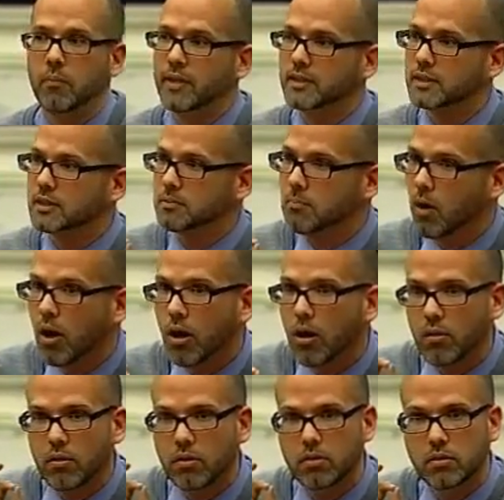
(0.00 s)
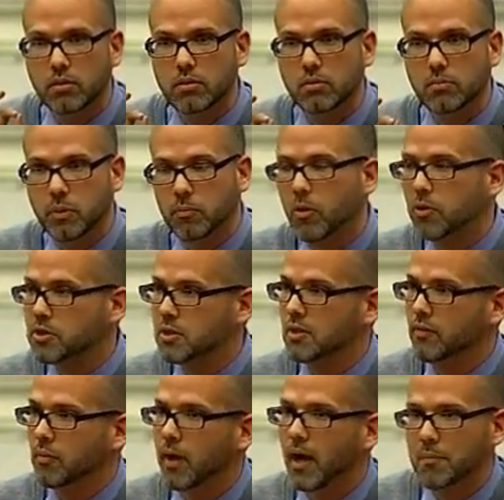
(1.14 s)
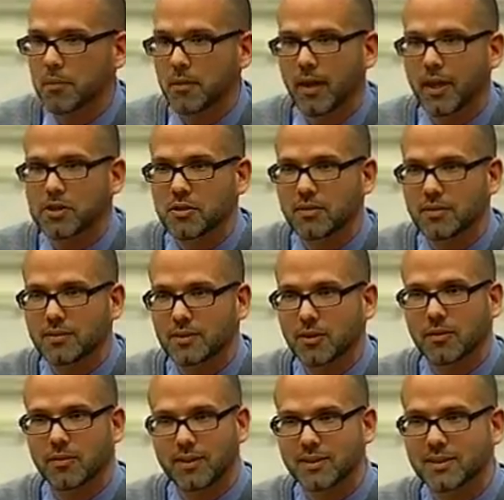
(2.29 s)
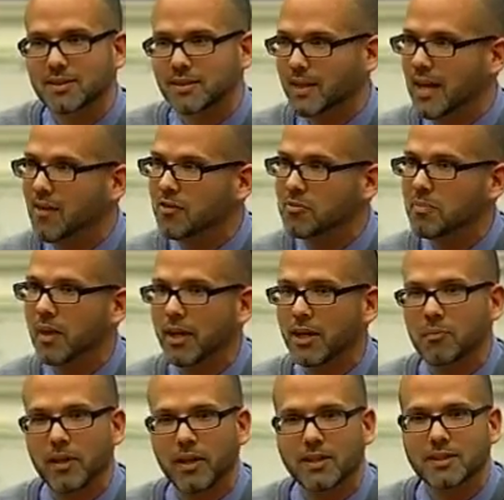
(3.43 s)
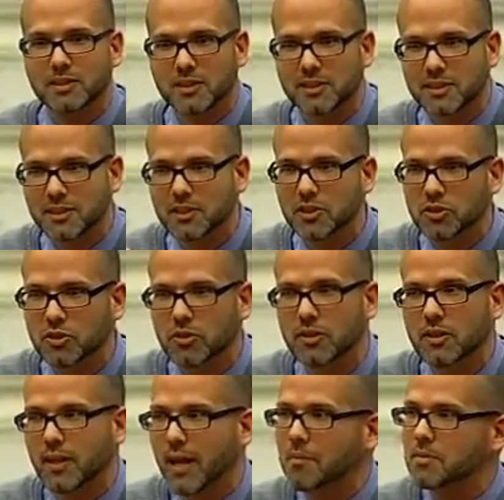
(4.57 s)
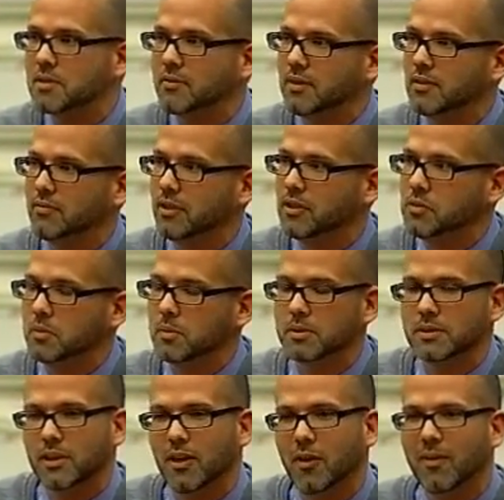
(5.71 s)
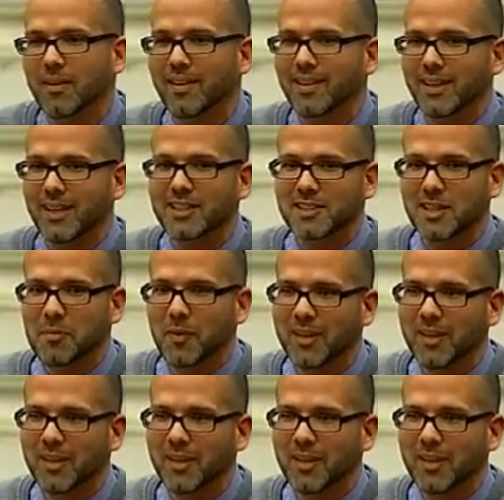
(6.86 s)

It's a small proportion of our population, so this isn't everybody, but it's just these certain types of individuals. So in some